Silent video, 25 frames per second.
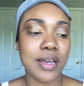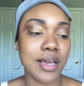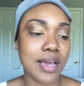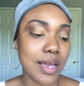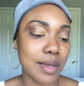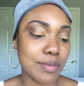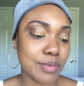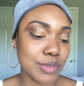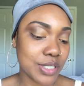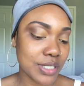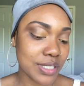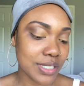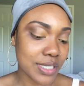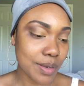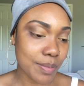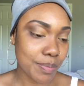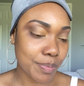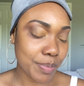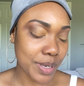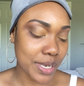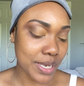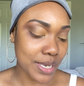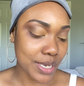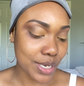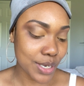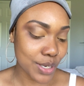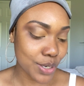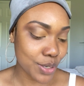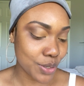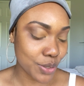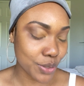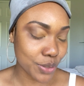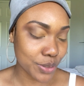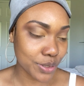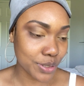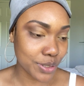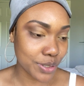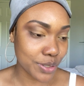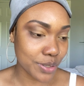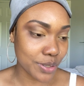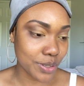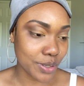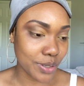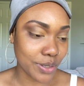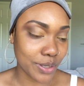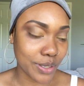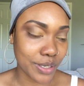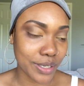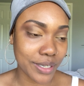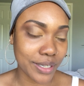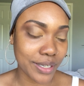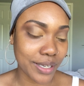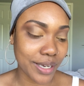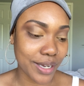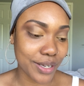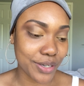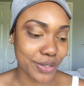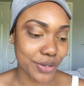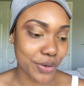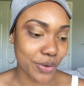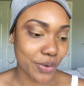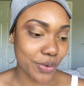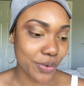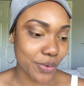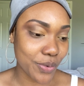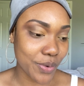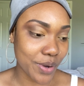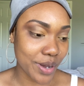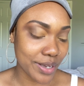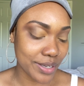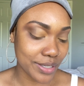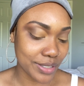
I'm just a pinky girly girl, I know,